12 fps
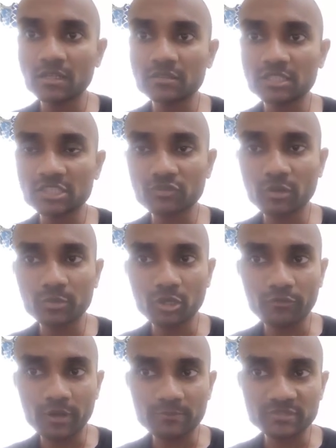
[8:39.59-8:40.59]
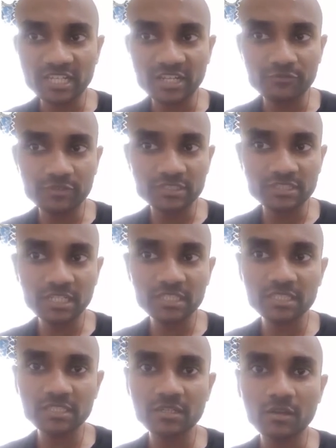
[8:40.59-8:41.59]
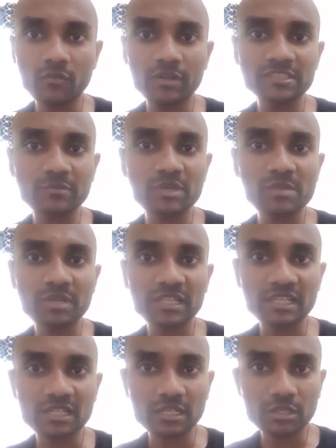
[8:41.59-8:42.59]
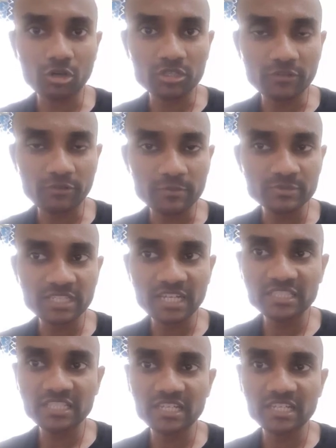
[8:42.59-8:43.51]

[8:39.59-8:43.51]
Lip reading: This will be a website visit. When the people they click on the website,